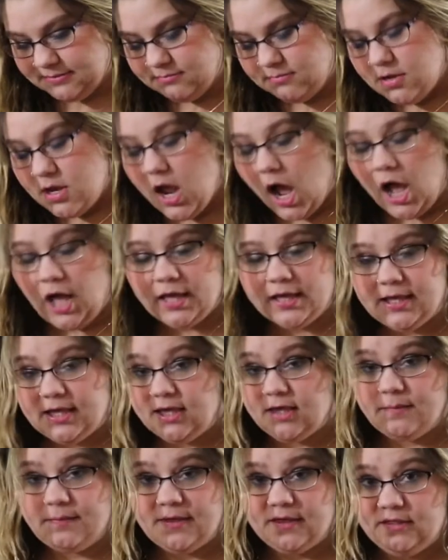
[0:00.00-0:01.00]
I'm not
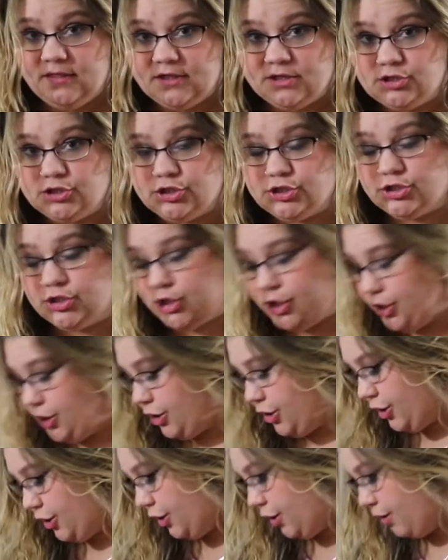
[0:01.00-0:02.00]
keeping this
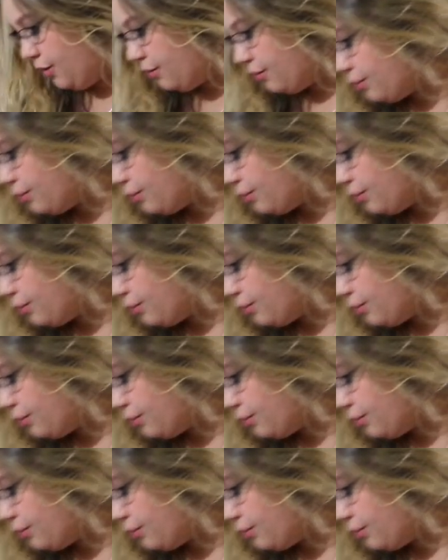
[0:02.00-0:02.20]
shirt.